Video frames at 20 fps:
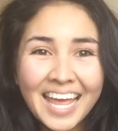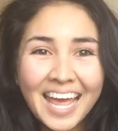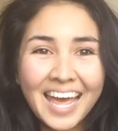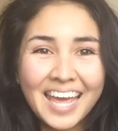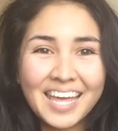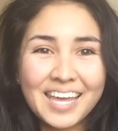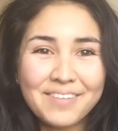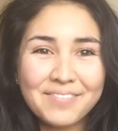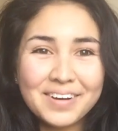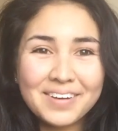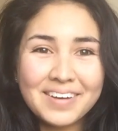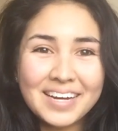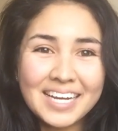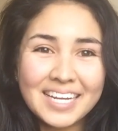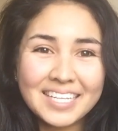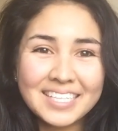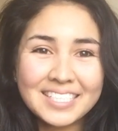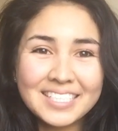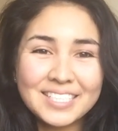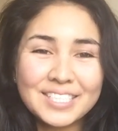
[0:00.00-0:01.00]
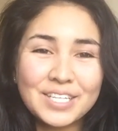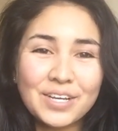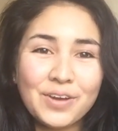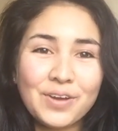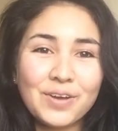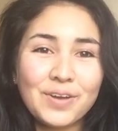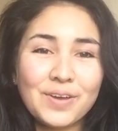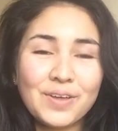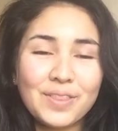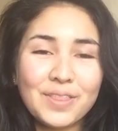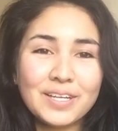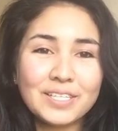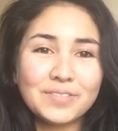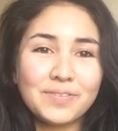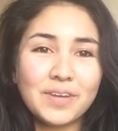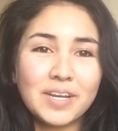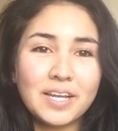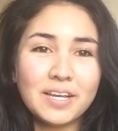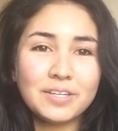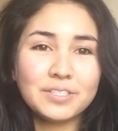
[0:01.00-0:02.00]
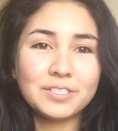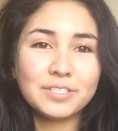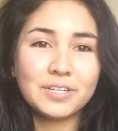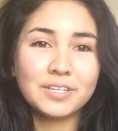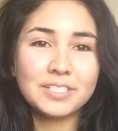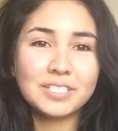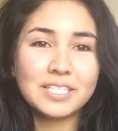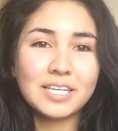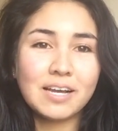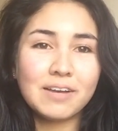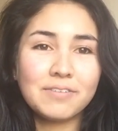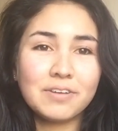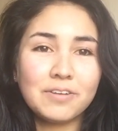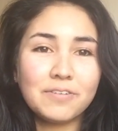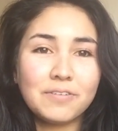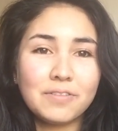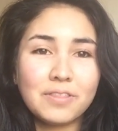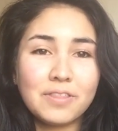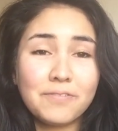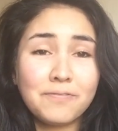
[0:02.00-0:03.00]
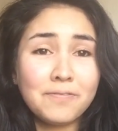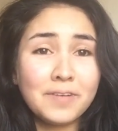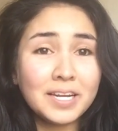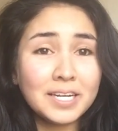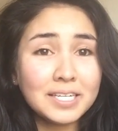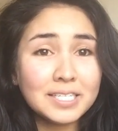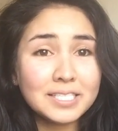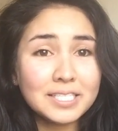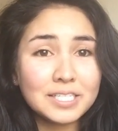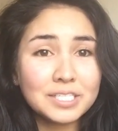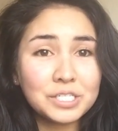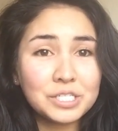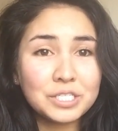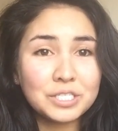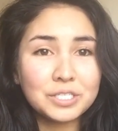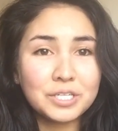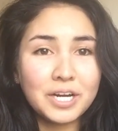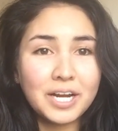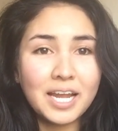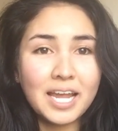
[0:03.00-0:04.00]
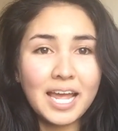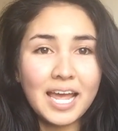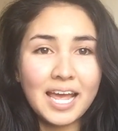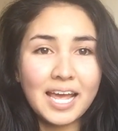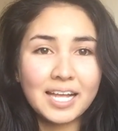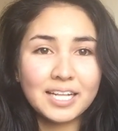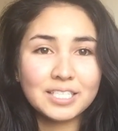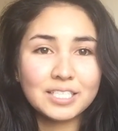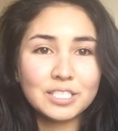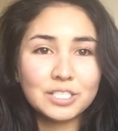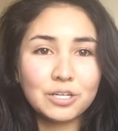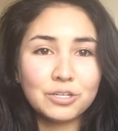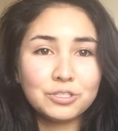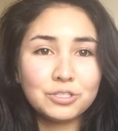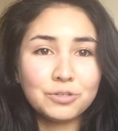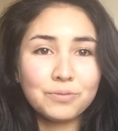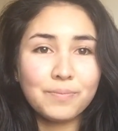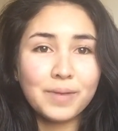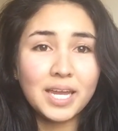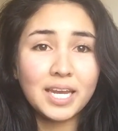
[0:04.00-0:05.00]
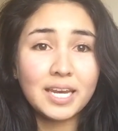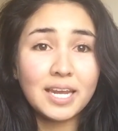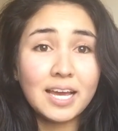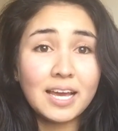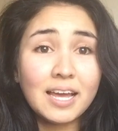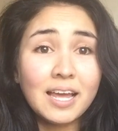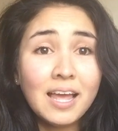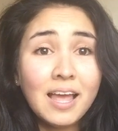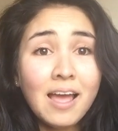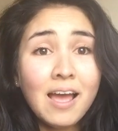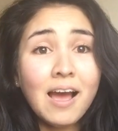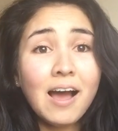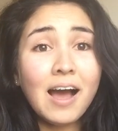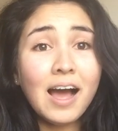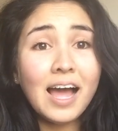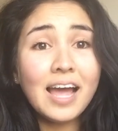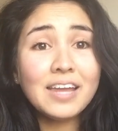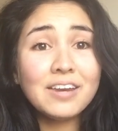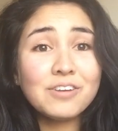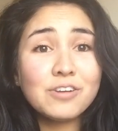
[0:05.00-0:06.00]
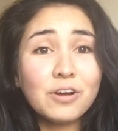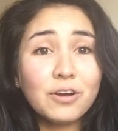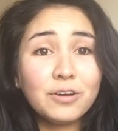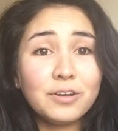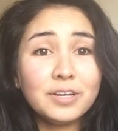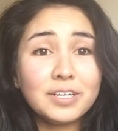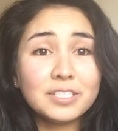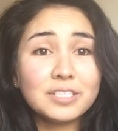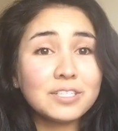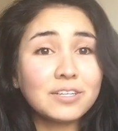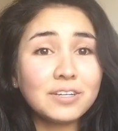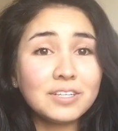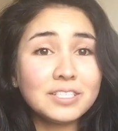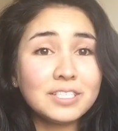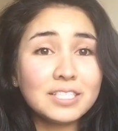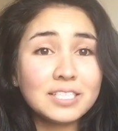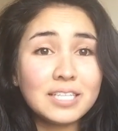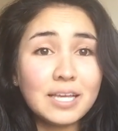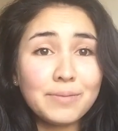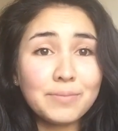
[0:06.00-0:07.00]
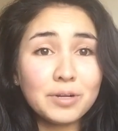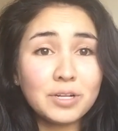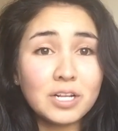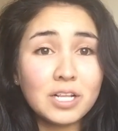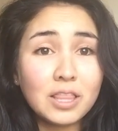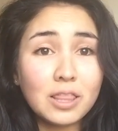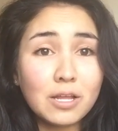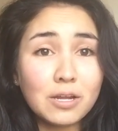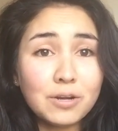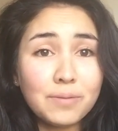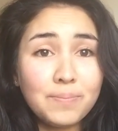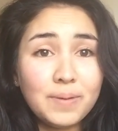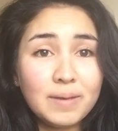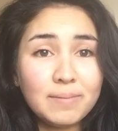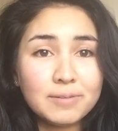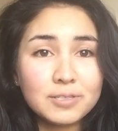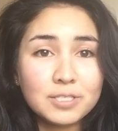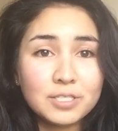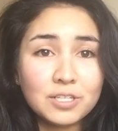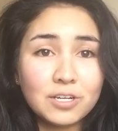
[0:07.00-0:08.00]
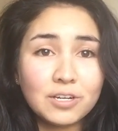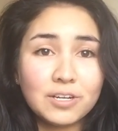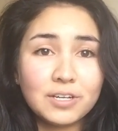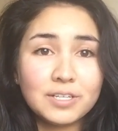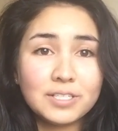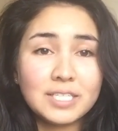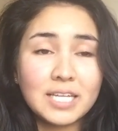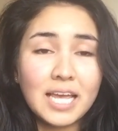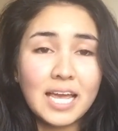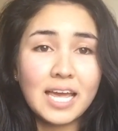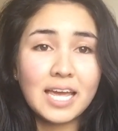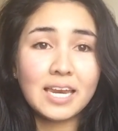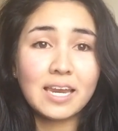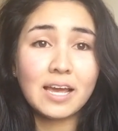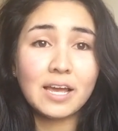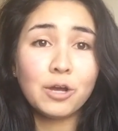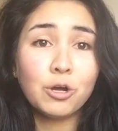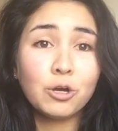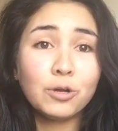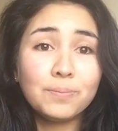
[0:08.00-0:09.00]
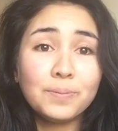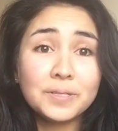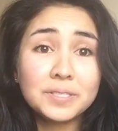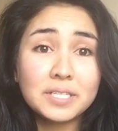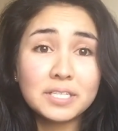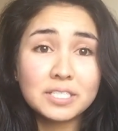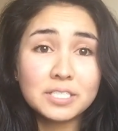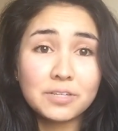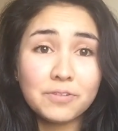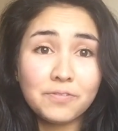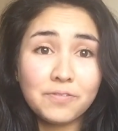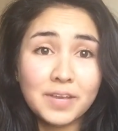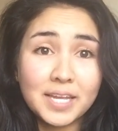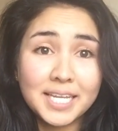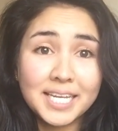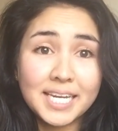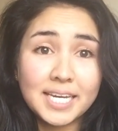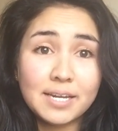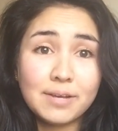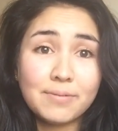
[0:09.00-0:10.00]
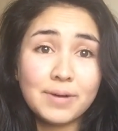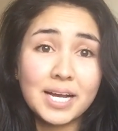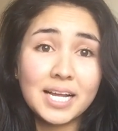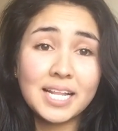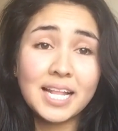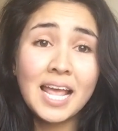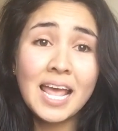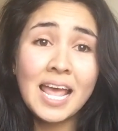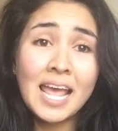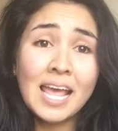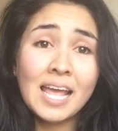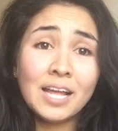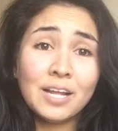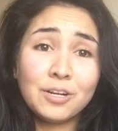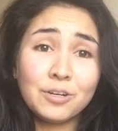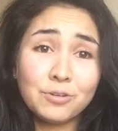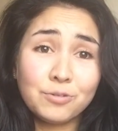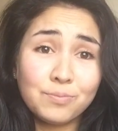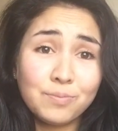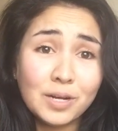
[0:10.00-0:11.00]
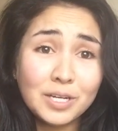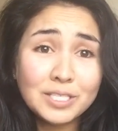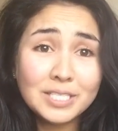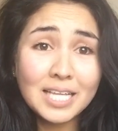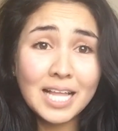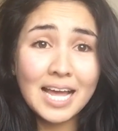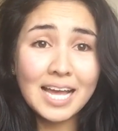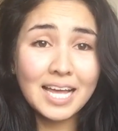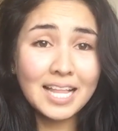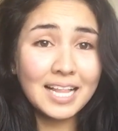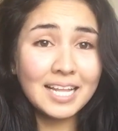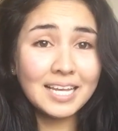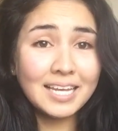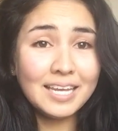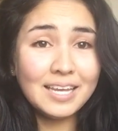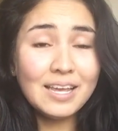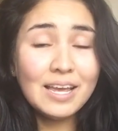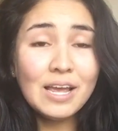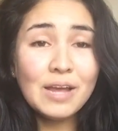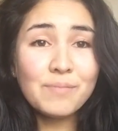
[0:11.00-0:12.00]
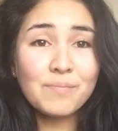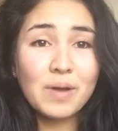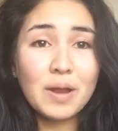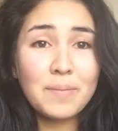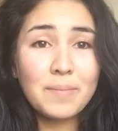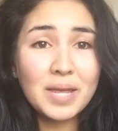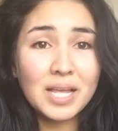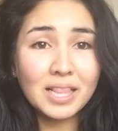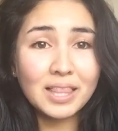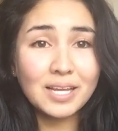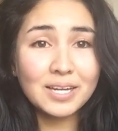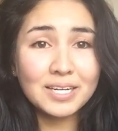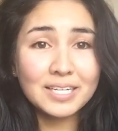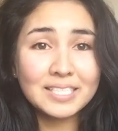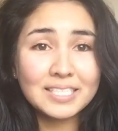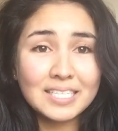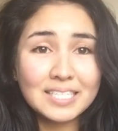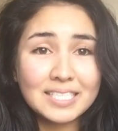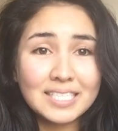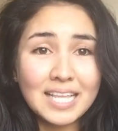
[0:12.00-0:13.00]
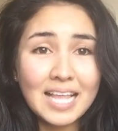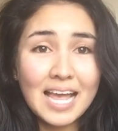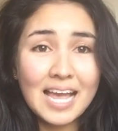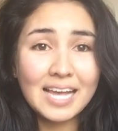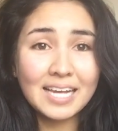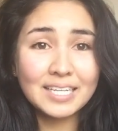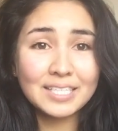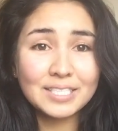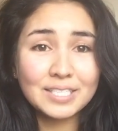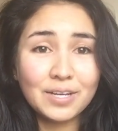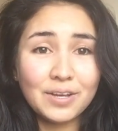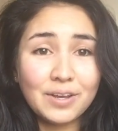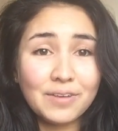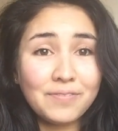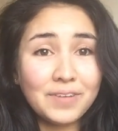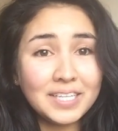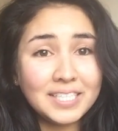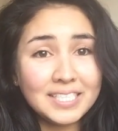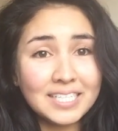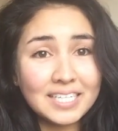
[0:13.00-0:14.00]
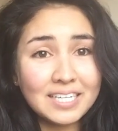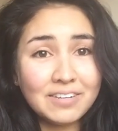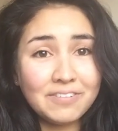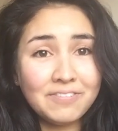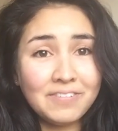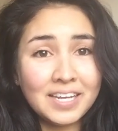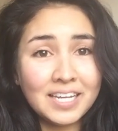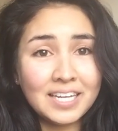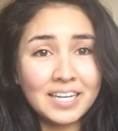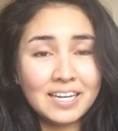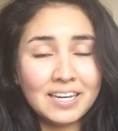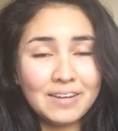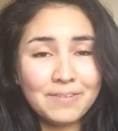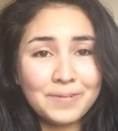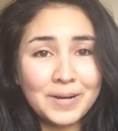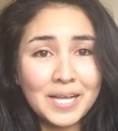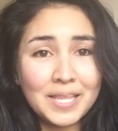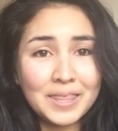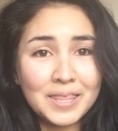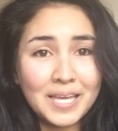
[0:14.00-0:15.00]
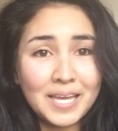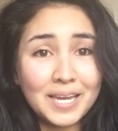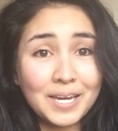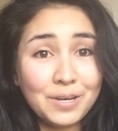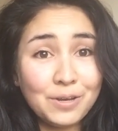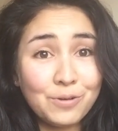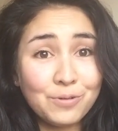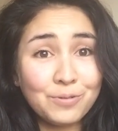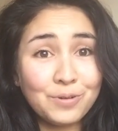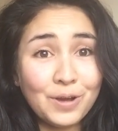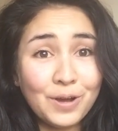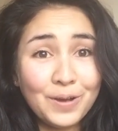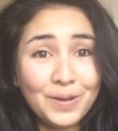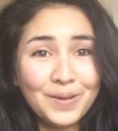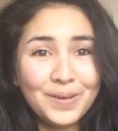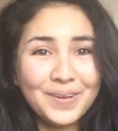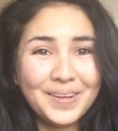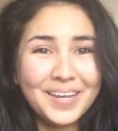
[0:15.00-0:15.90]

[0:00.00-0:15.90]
Hey everyone, so this video is going to cover the fitness industry and social media. I know it's going to step on a lot of people's toes and I hope it doesn't offend anyone. It'll most likely bring me a lot of dislikes, so if I did offend anyone then you'll know.